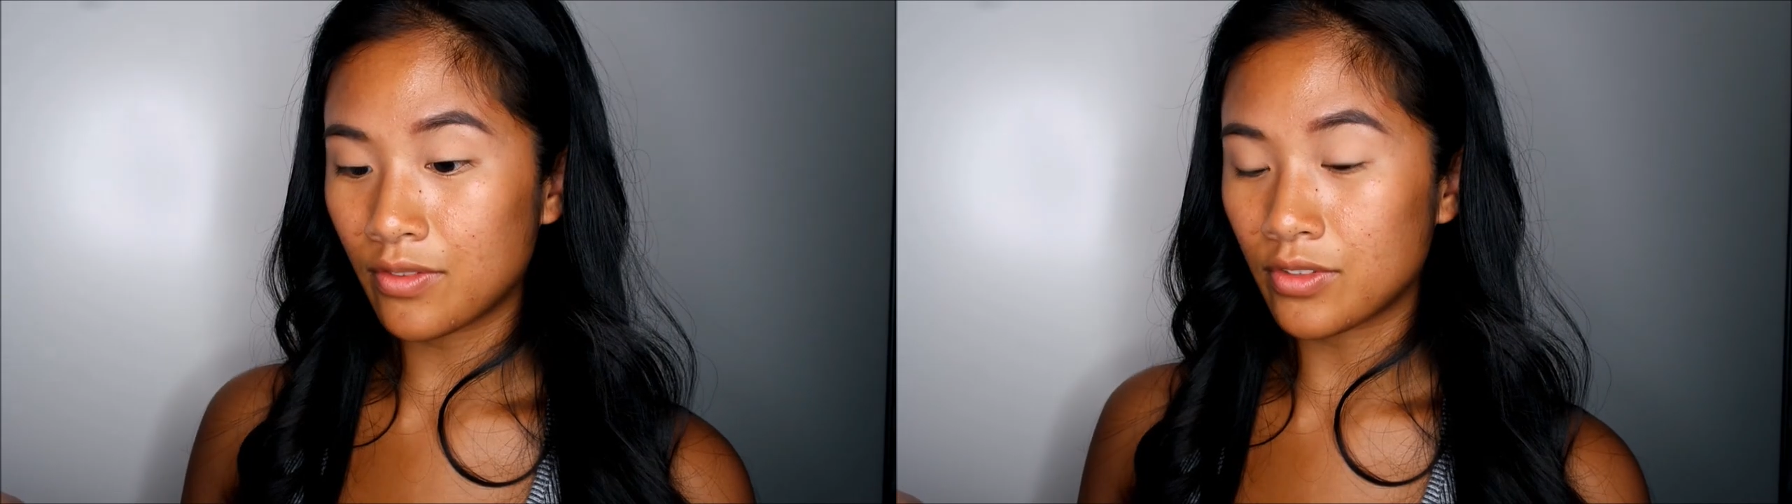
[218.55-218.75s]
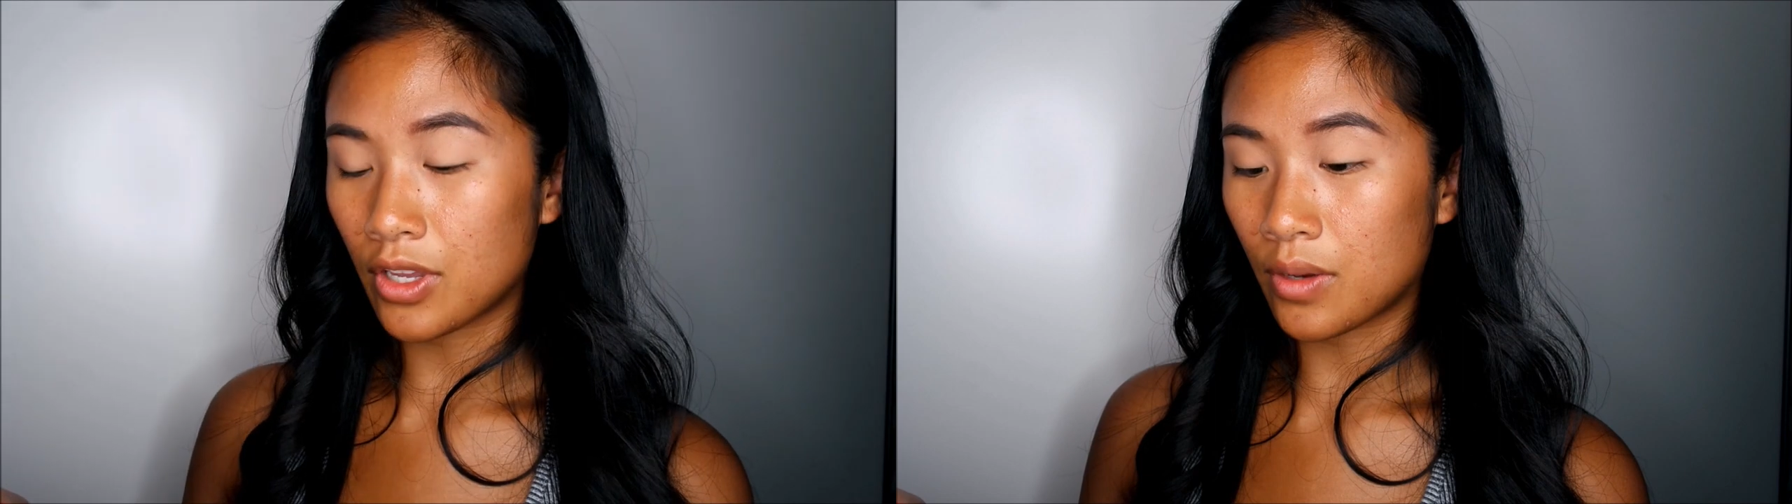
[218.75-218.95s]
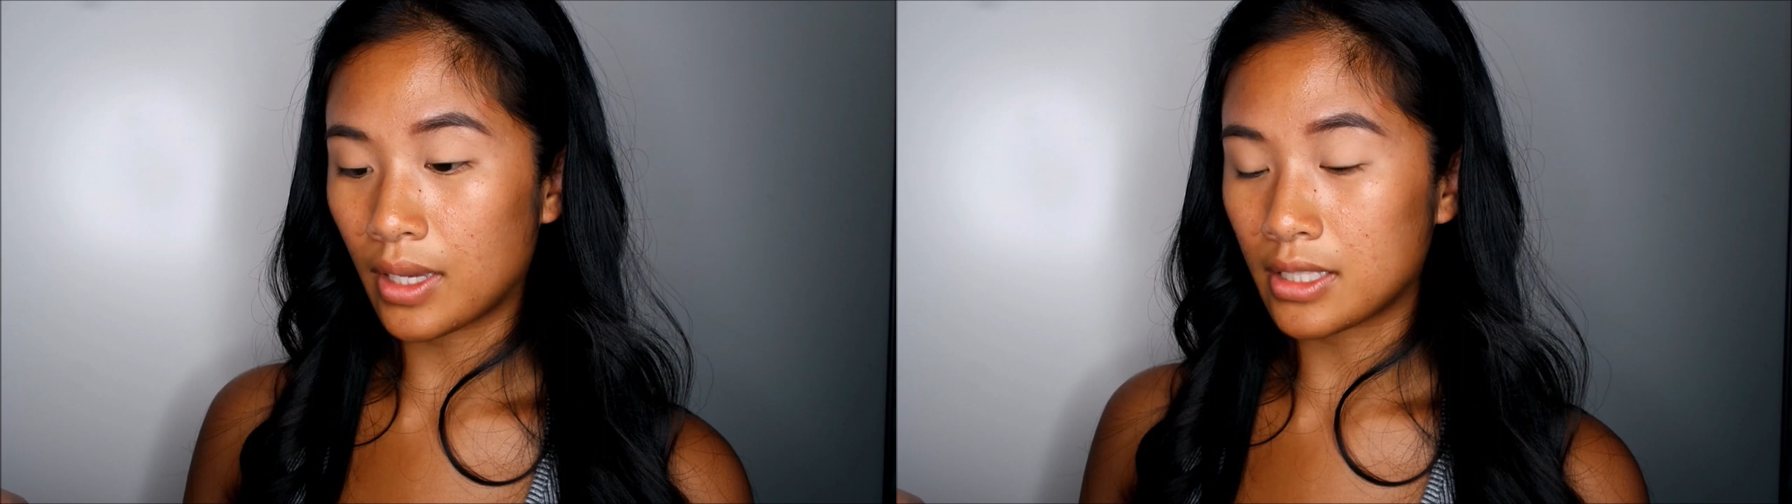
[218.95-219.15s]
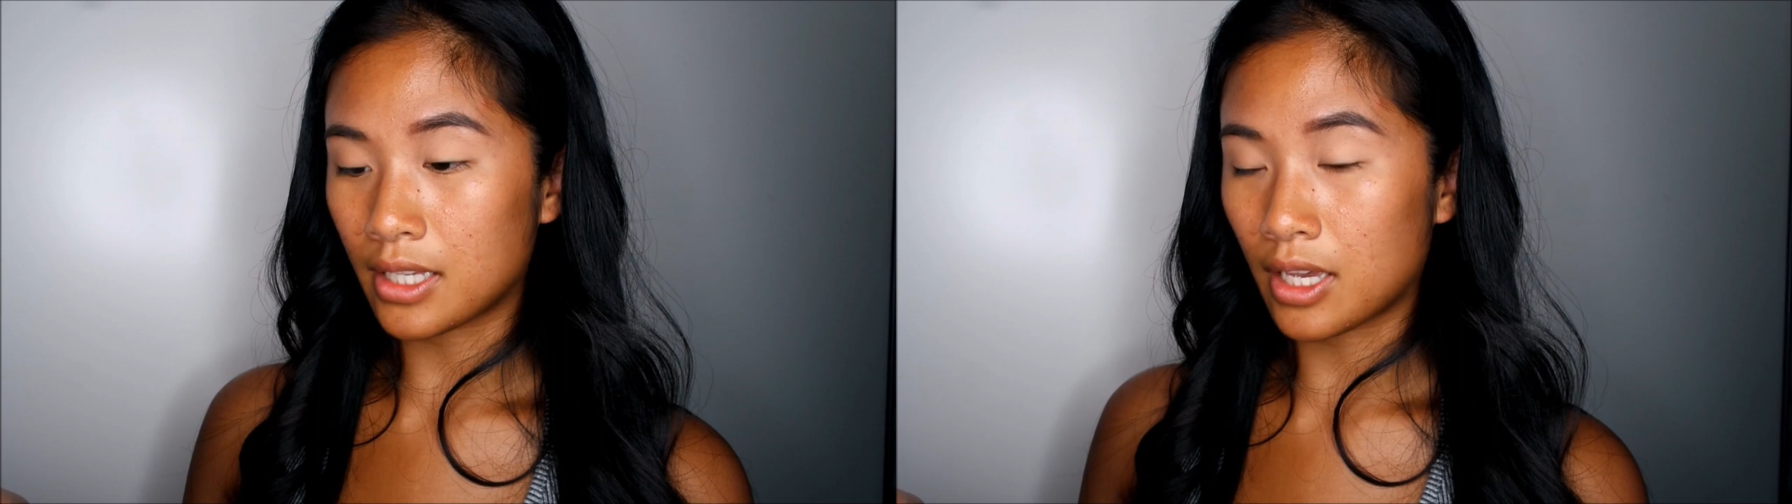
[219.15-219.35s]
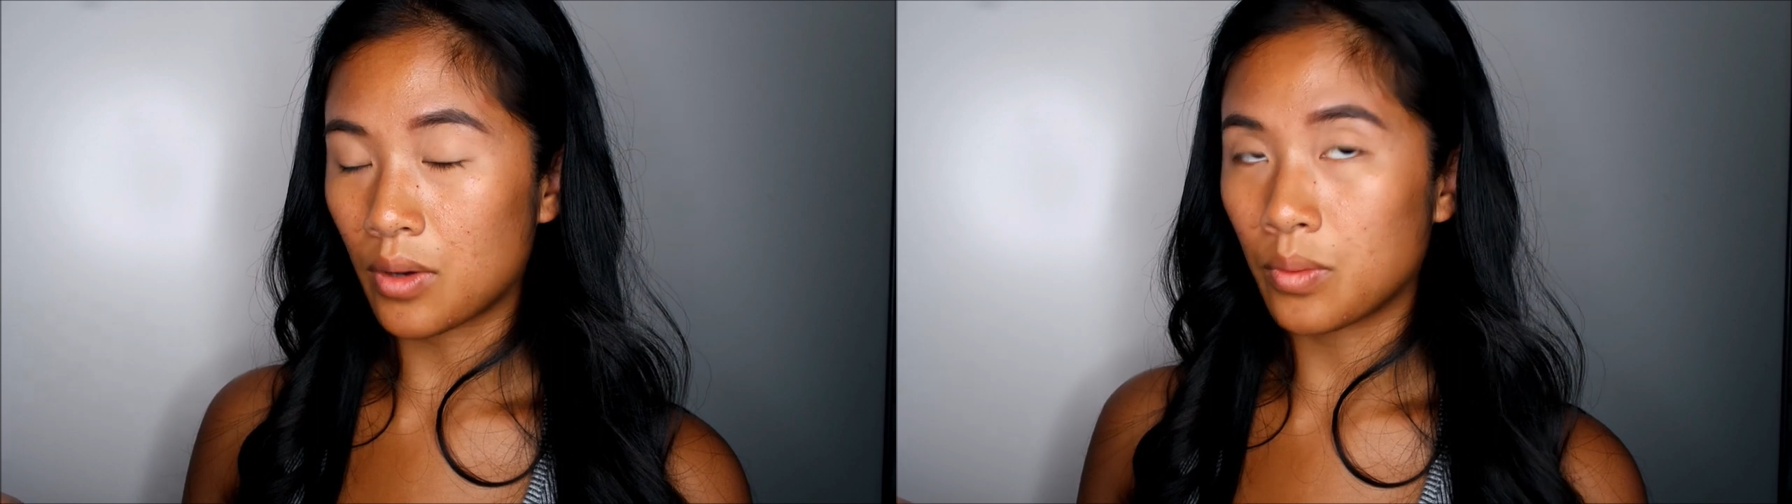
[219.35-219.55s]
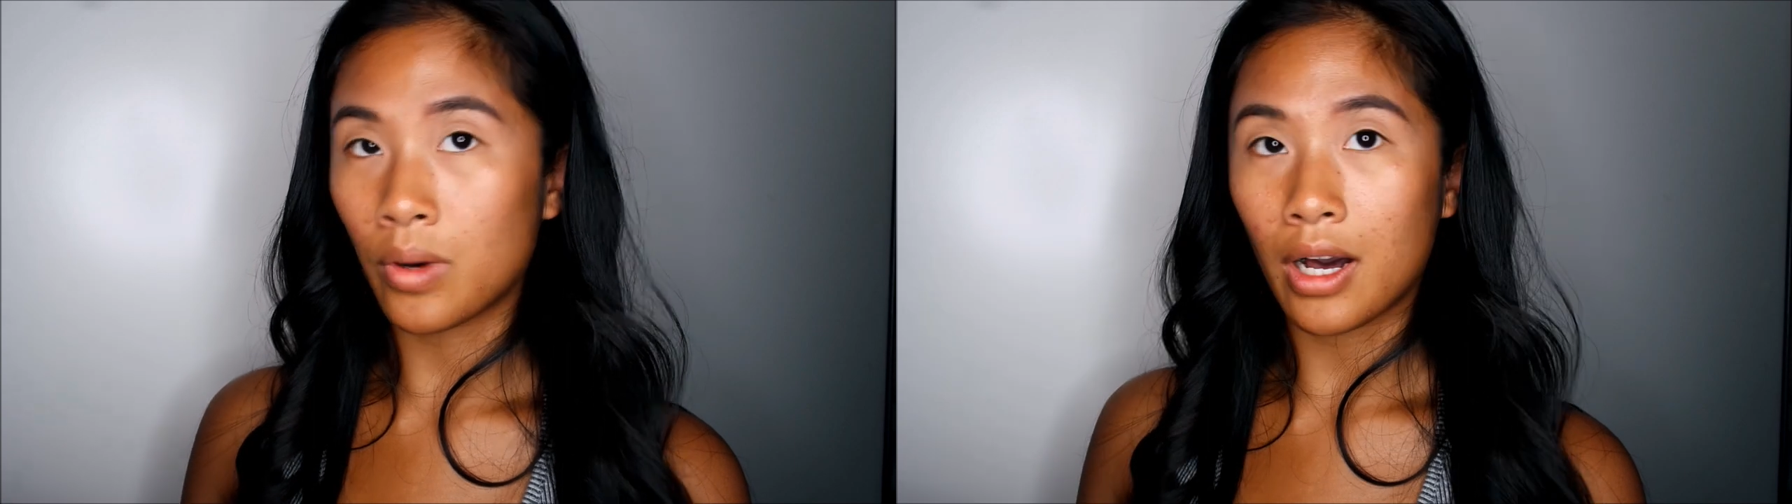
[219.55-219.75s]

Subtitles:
have no idea what